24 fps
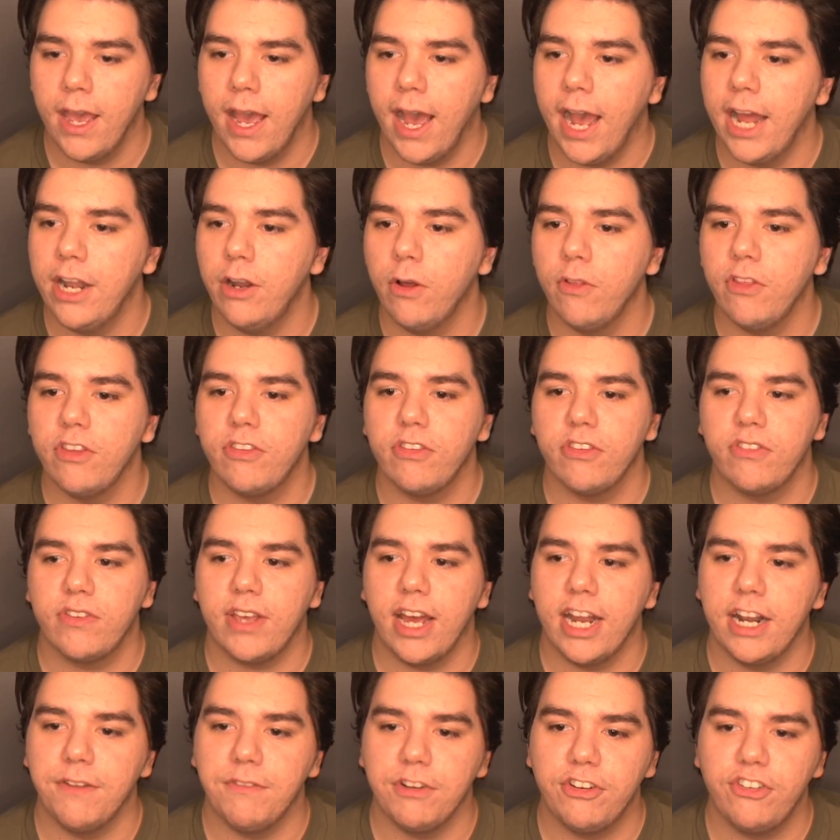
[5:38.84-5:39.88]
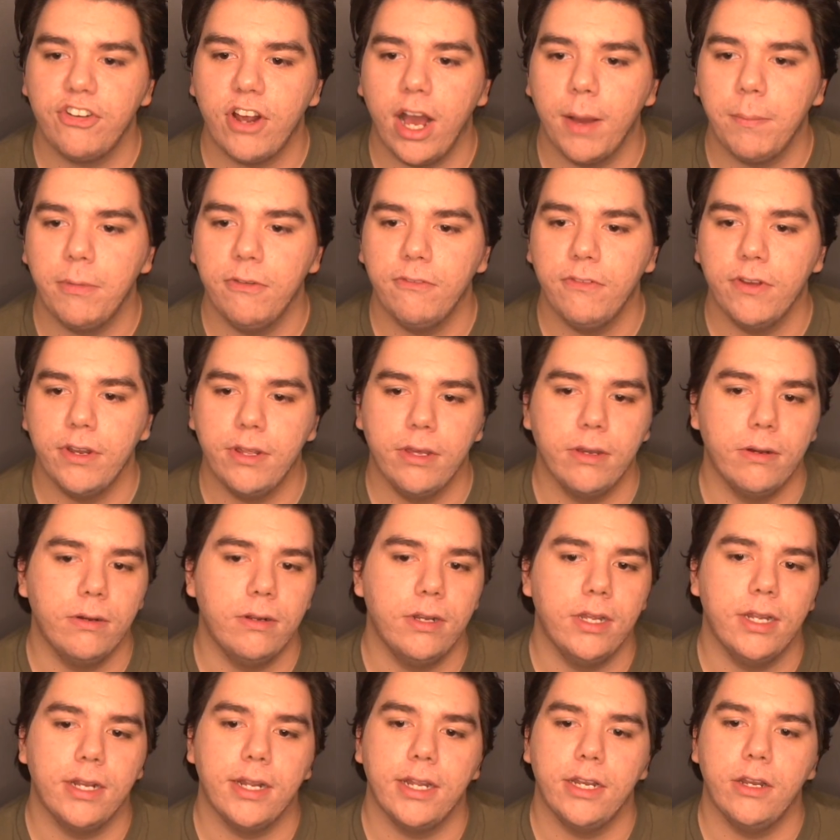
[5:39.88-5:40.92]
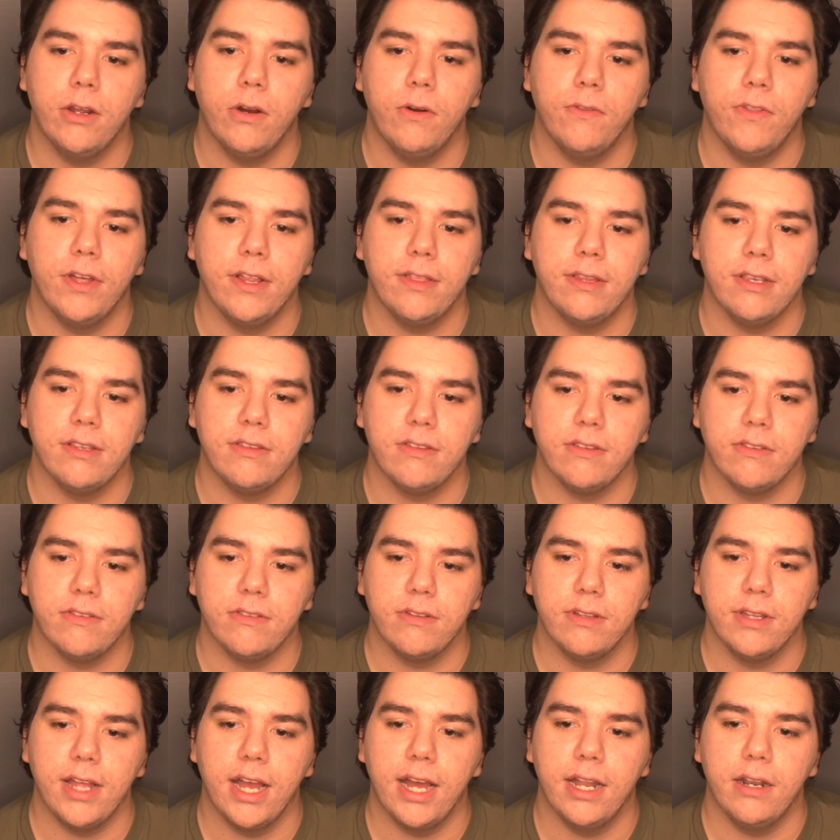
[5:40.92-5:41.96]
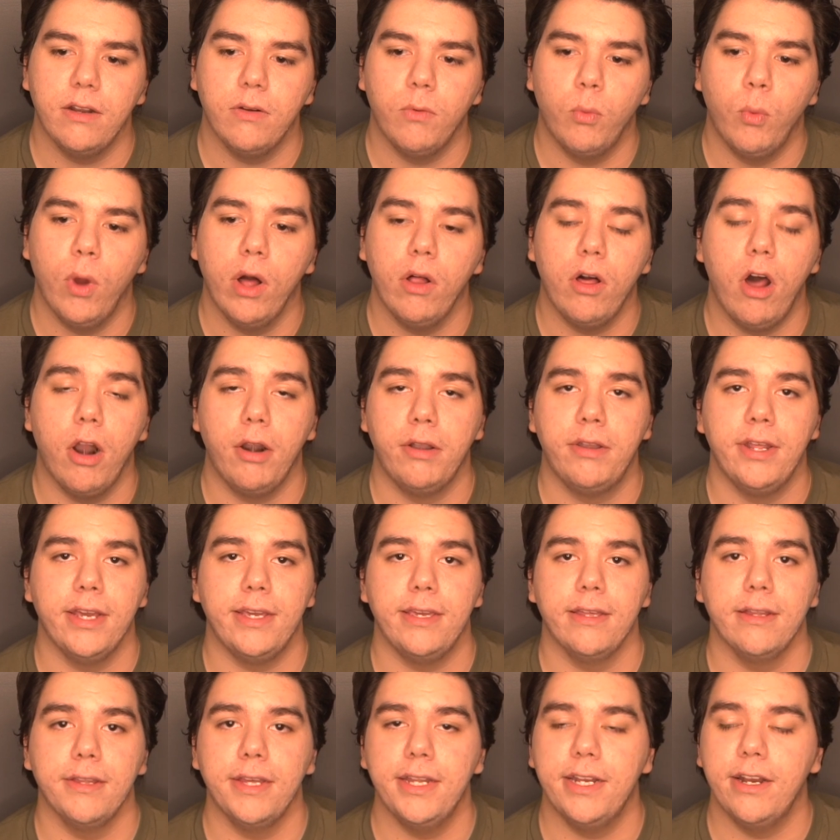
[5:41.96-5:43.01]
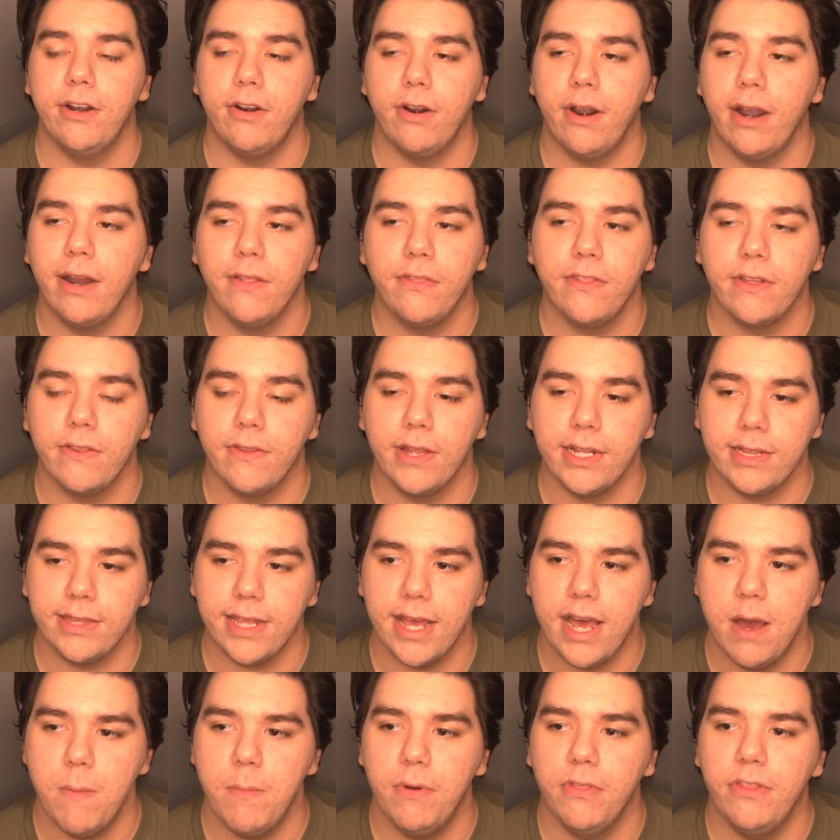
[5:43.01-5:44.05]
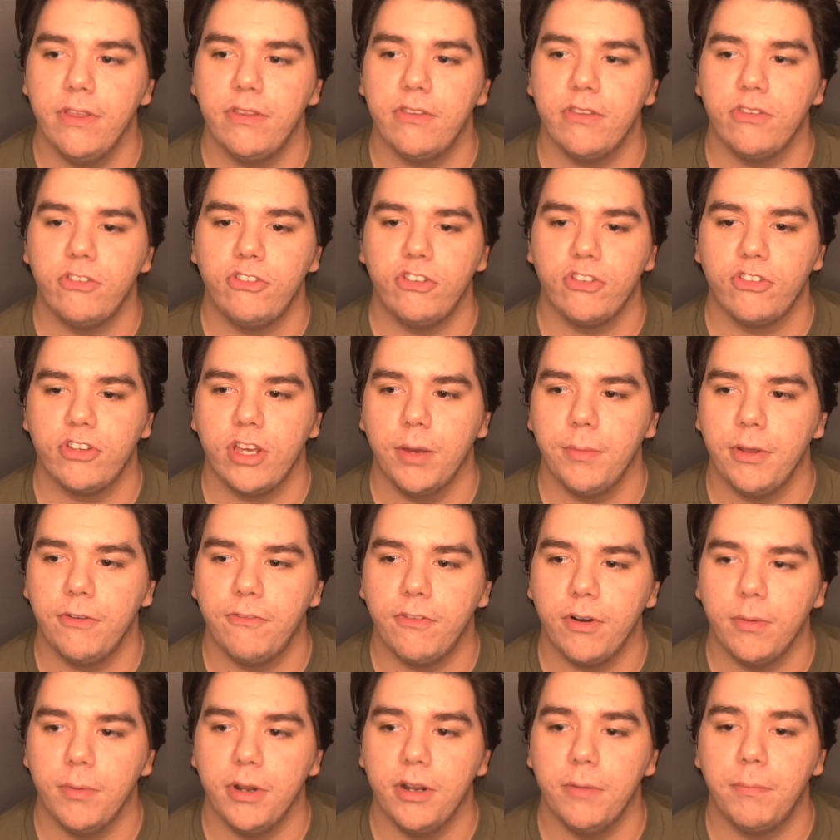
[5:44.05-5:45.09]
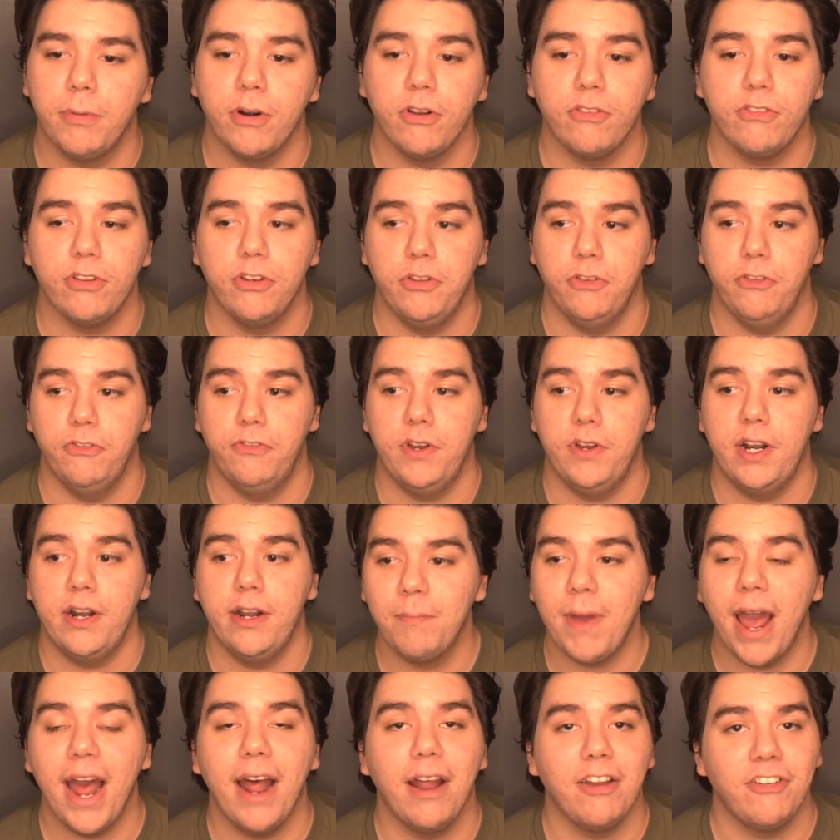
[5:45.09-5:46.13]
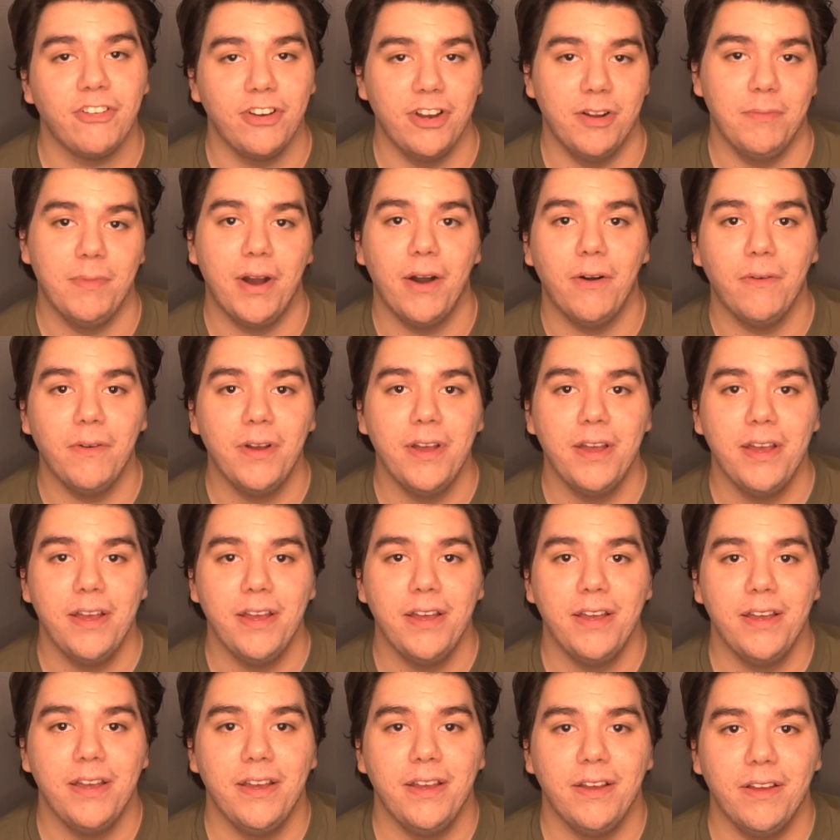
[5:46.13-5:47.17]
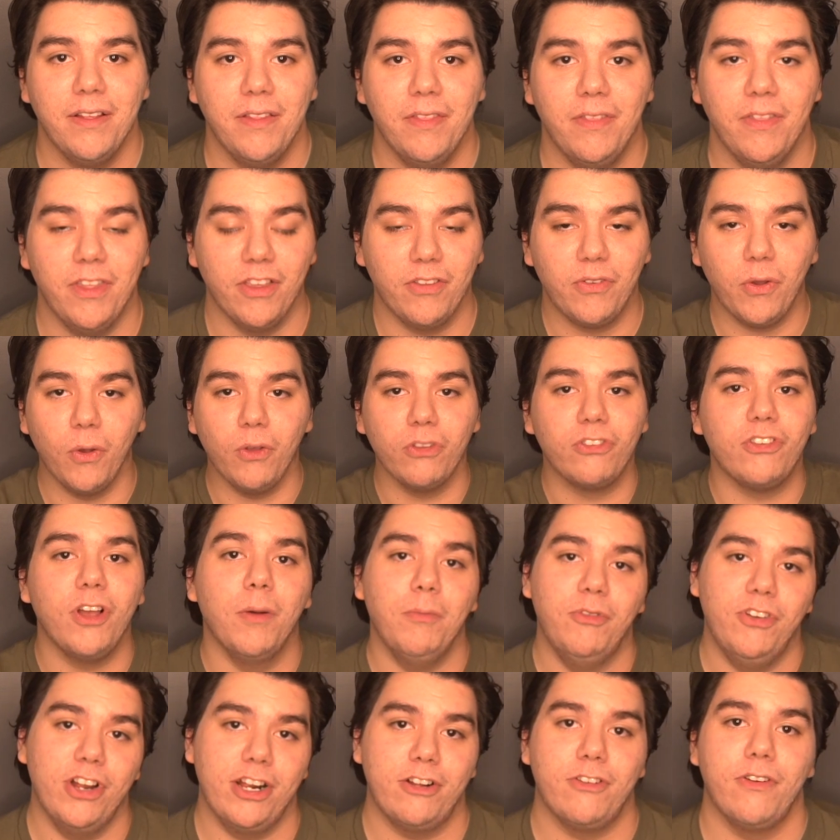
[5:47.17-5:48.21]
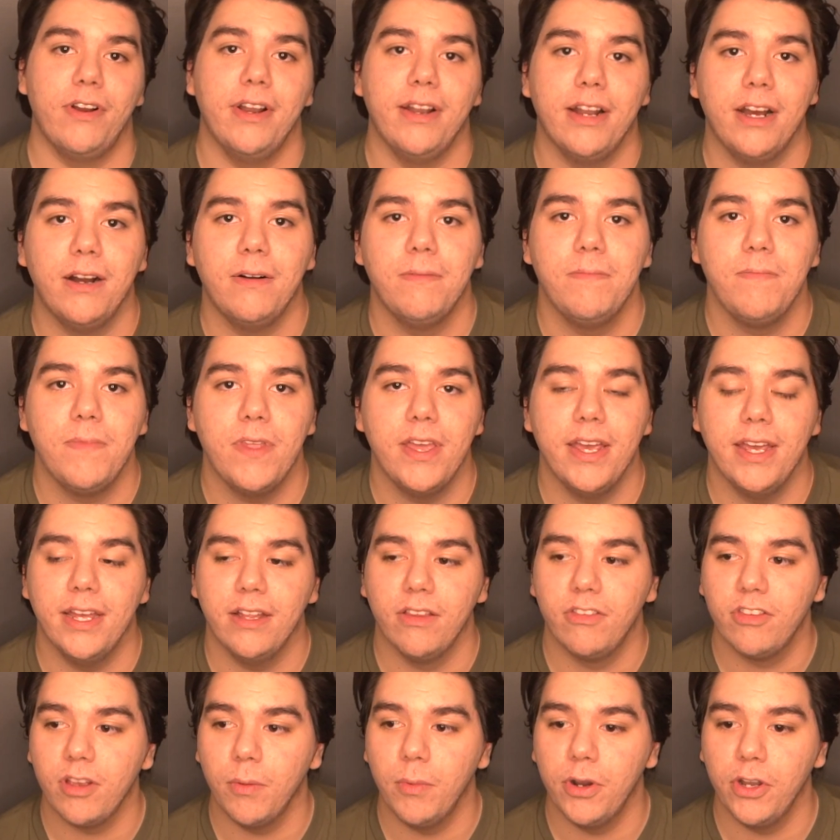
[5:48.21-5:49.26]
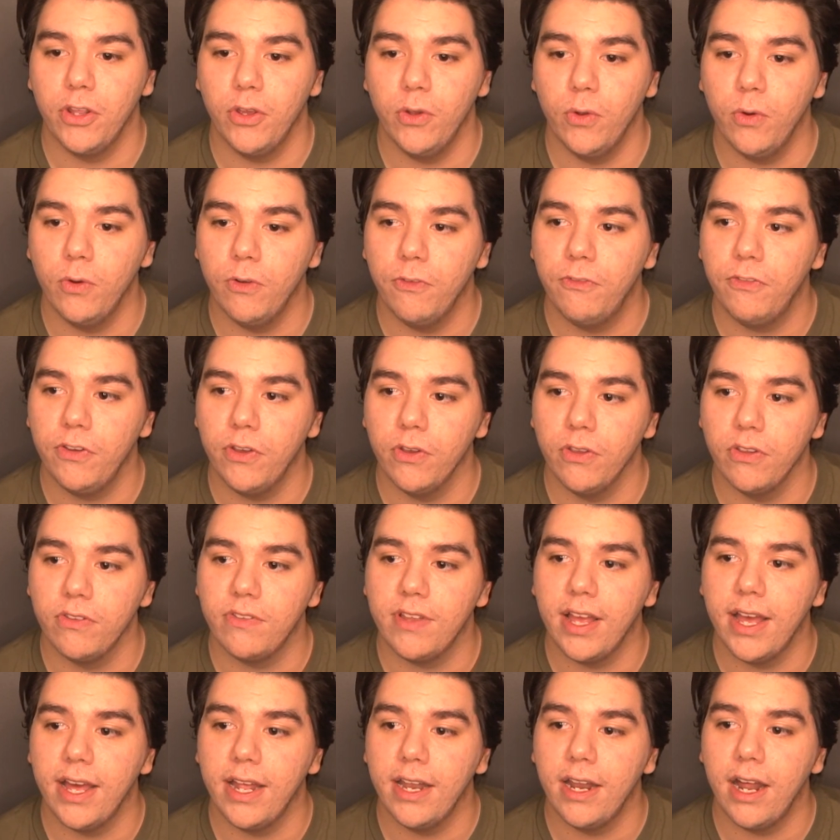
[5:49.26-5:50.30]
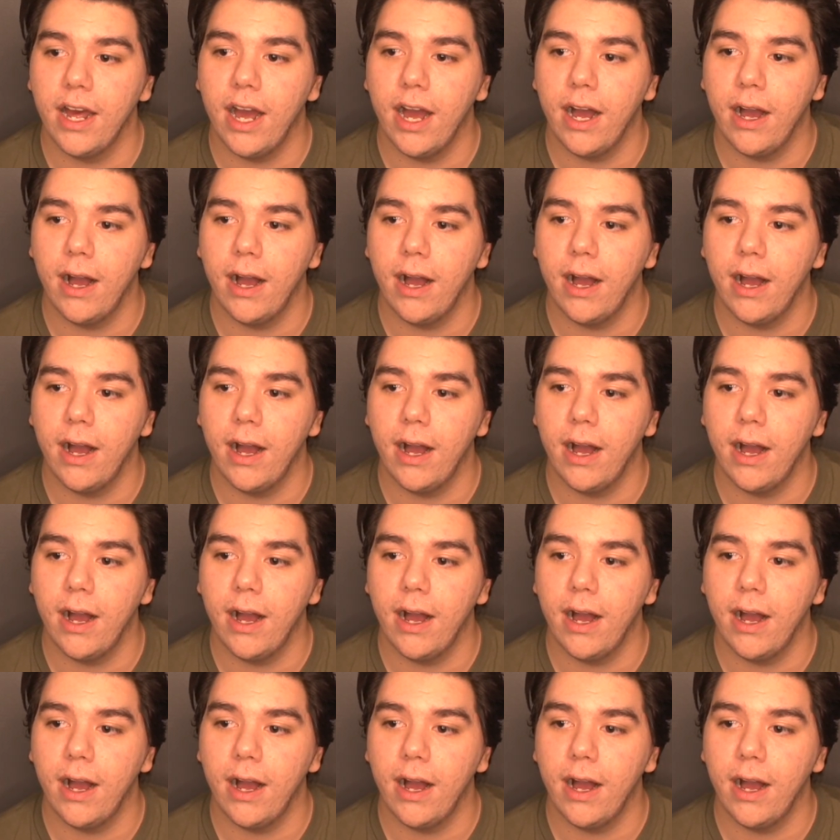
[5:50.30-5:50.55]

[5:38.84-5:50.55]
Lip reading: I know this is kind of a choppy video, and I know that this is not well articulated or anything like that, but this is just coming from a person who's very passionate about this whole subject right now, and someone who feels that